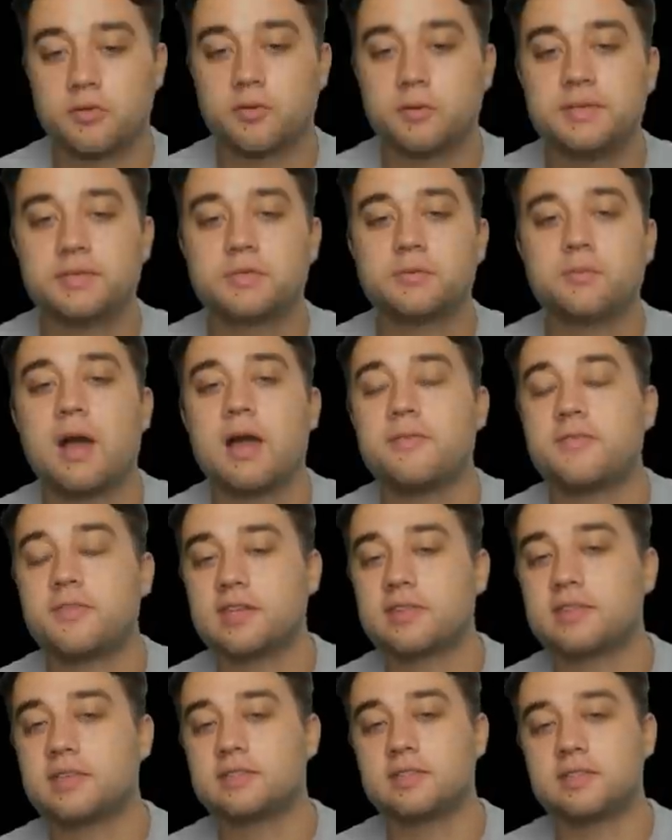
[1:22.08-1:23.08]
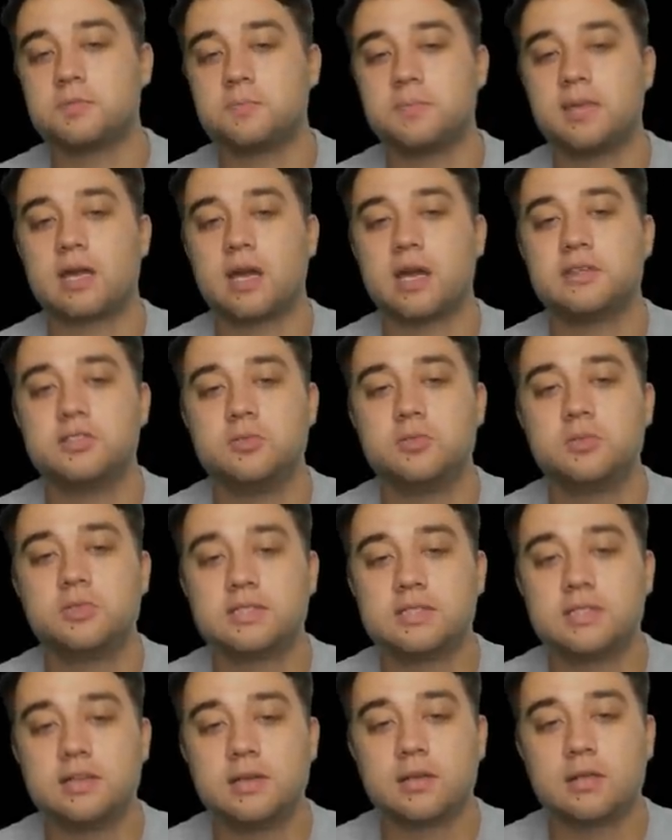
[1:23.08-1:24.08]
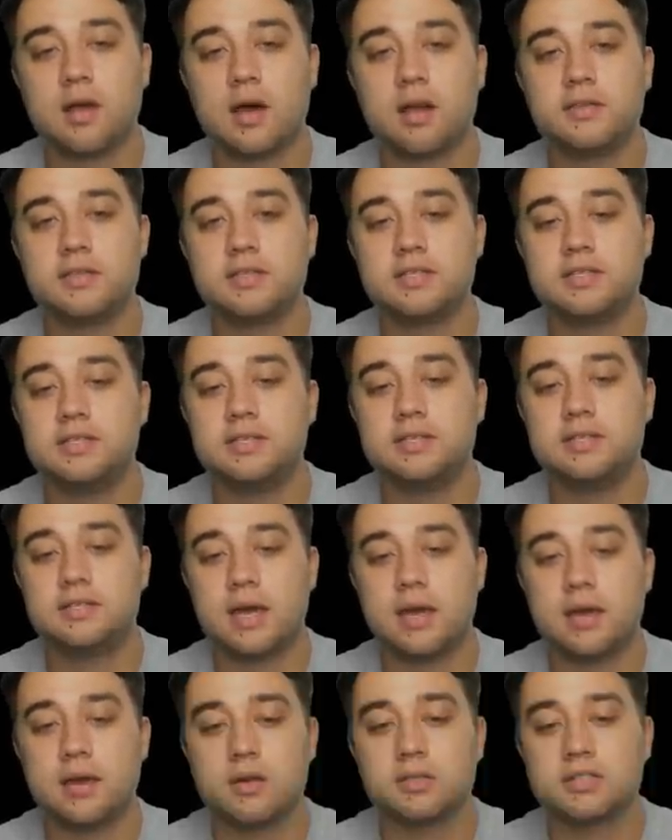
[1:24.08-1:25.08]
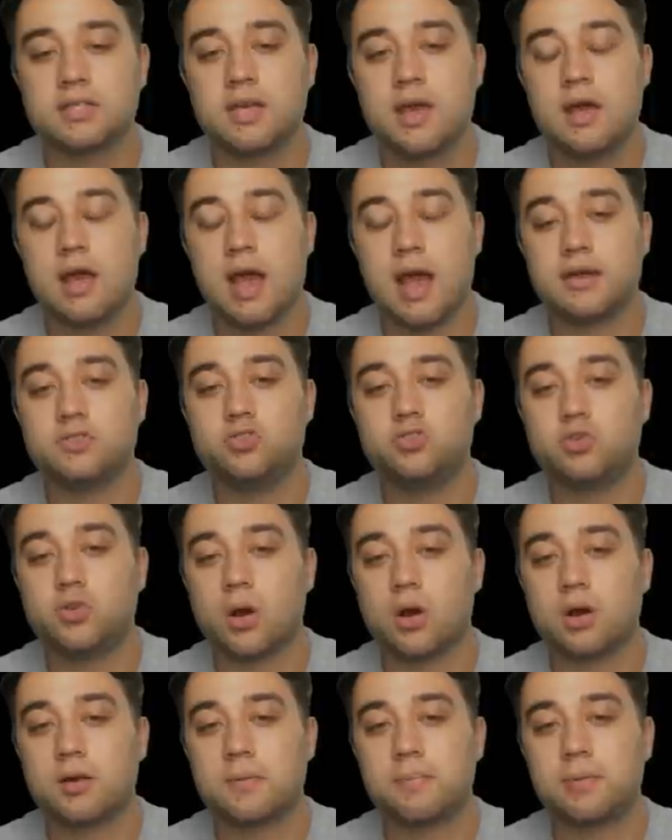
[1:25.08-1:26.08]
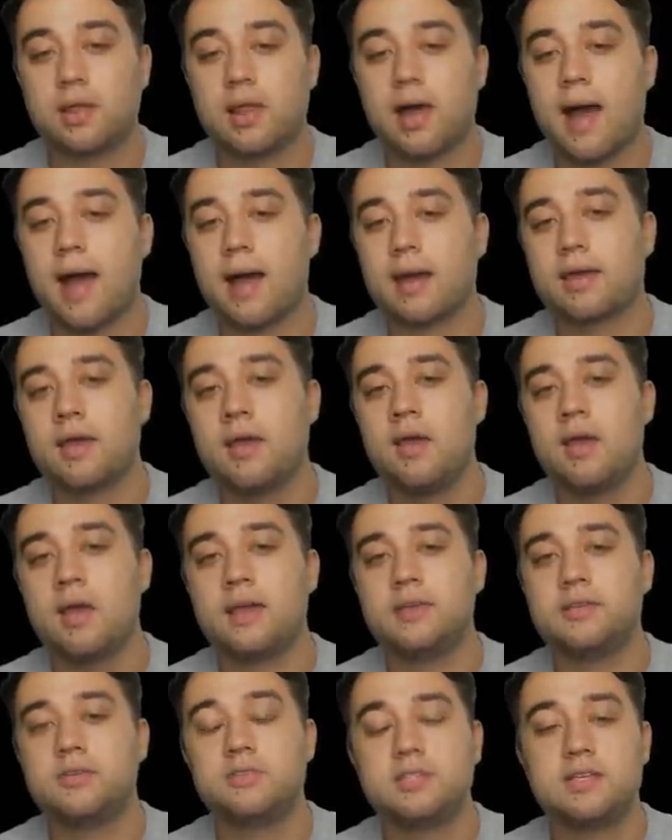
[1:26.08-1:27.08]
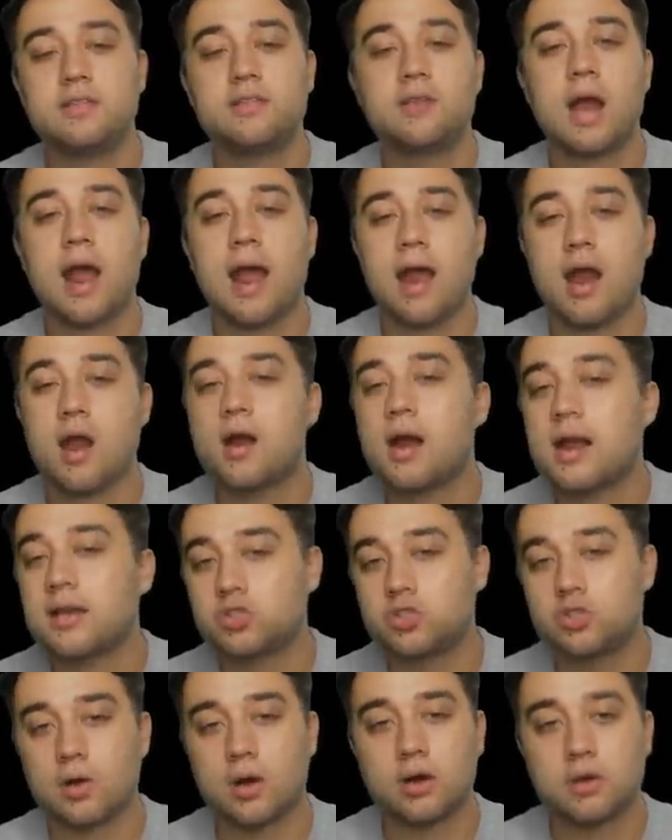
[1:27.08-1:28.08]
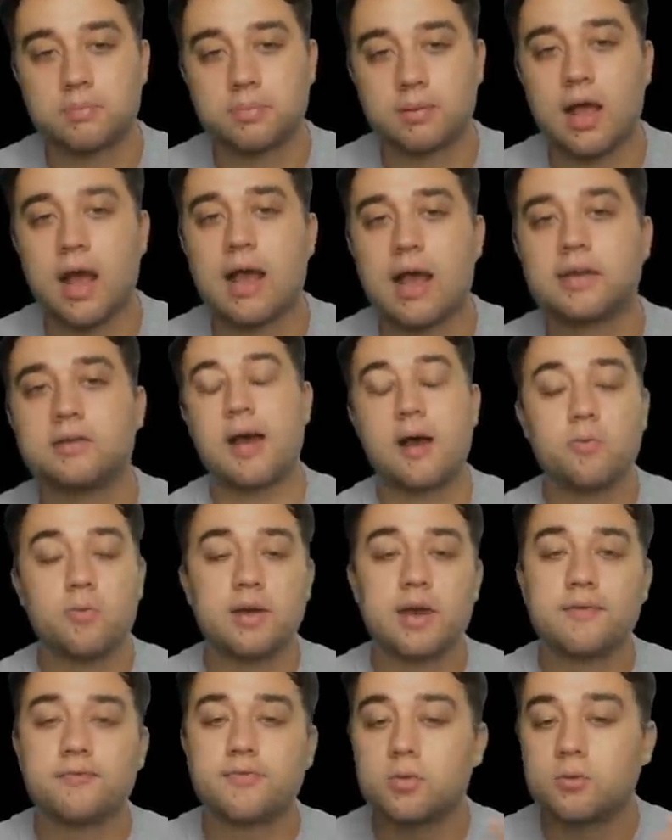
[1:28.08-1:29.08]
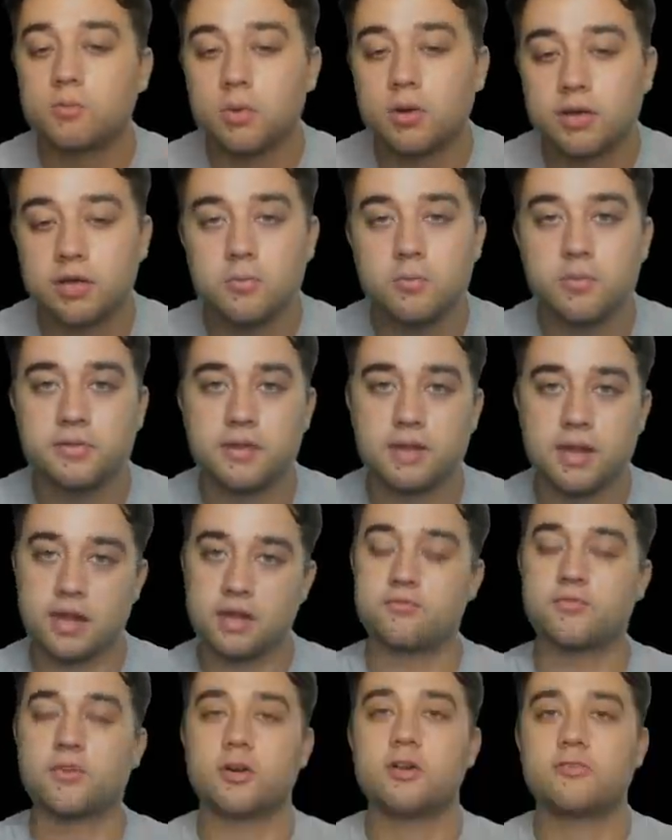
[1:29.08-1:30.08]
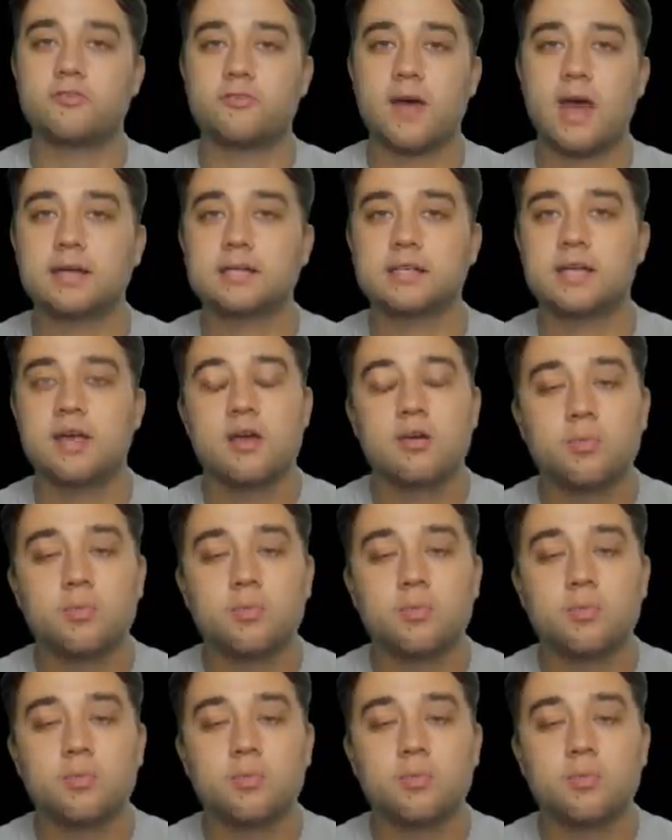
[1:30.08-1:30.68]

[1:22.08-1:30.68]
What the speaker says: The reason why I think this is because you see a lot of these details as dark black and you see their hair as dark black. Now, whenever you're working with an invert effect,